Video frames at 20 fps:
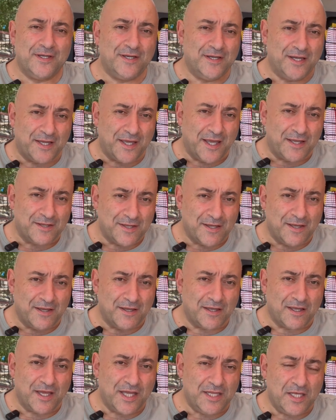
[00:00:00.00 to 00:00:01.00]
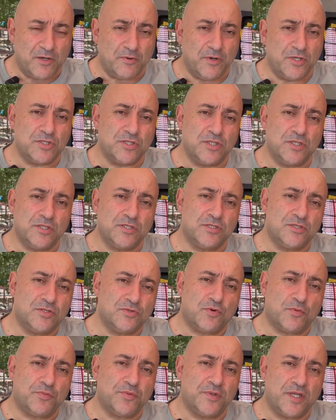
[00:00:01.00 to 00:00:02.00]
Again, any questions,
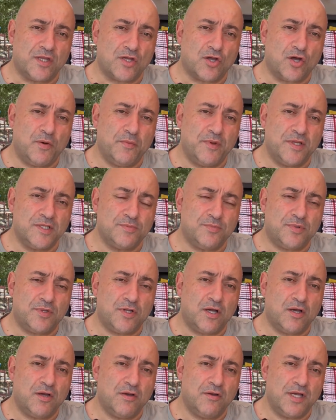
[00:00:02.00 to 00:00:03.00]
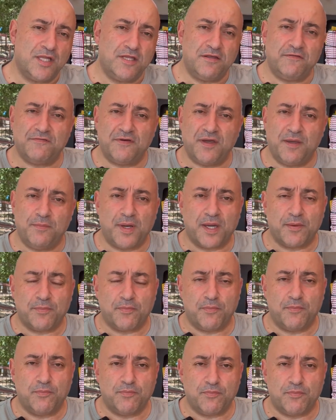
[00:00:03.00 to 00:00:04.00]
drop it in the comments below, any feedback,
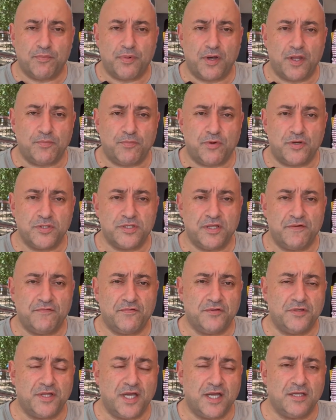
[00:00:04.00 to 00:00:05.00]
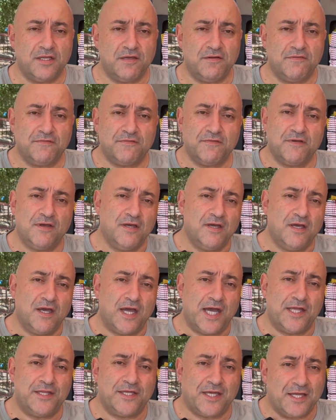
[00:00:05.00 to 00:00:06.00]
both positive or negative.
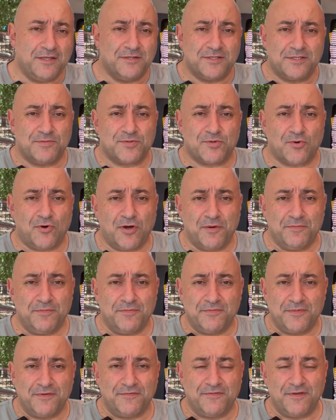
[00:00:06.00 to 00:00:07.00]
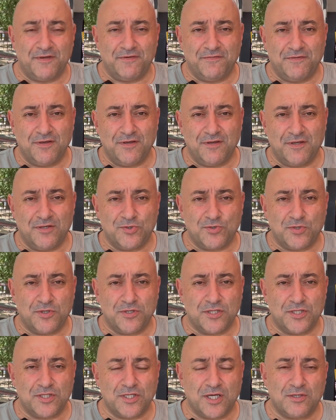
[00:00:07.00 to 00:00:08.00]
And again, subscribe if you're enjoying
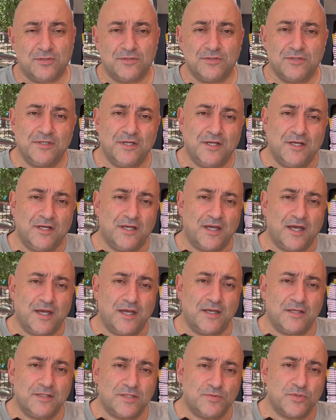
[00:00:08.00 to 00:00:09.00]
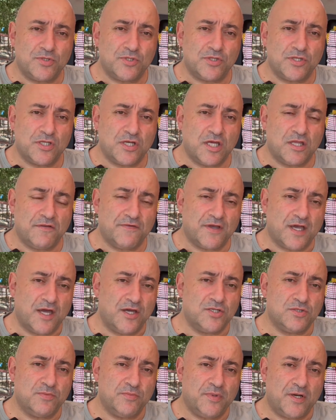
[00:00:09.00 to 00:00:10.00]
the channel, and switch on the
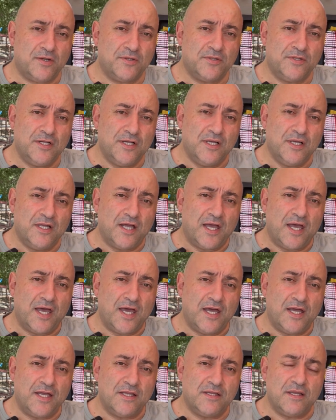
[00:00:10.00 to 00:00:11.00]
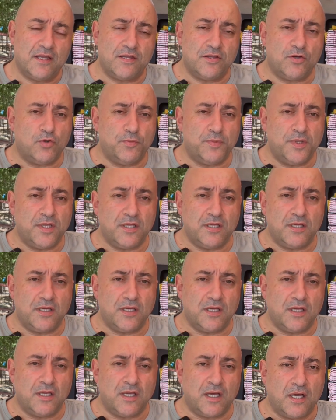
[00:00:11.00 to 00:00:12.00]
notification bell. And there will be,
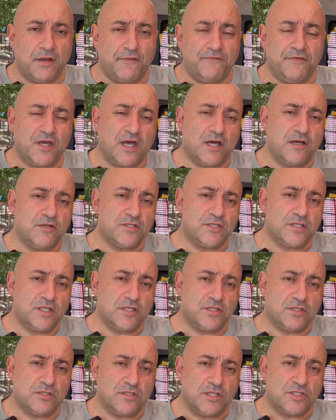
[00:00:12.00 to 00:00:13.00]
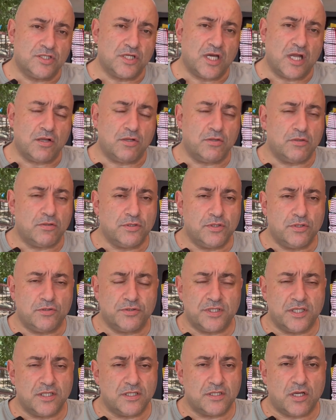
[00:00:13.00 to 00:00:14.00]
if you go to the channel, you'll
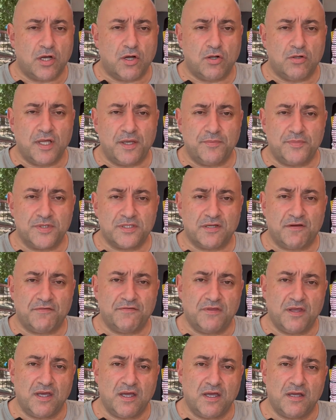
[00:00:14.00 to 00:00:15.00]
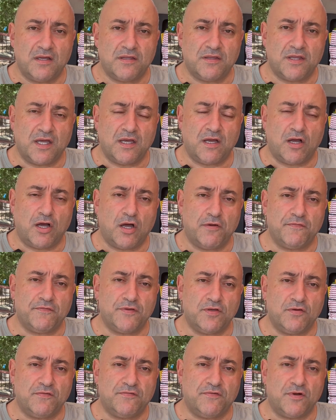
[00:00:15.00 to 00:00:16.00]
see there's a whole heap of stuff there that hopefully
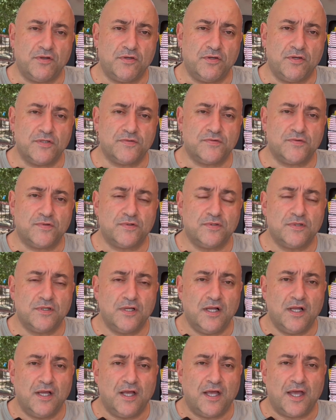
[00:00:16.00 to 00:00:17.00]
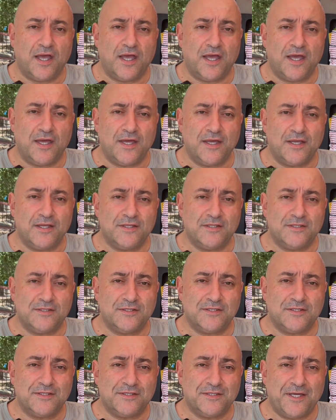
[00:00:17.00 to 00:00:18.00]
you'll find useful. And
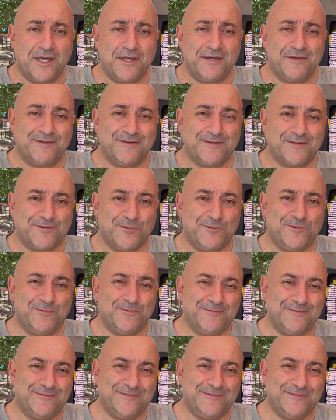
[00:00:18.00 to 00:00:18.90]
yeah, cool.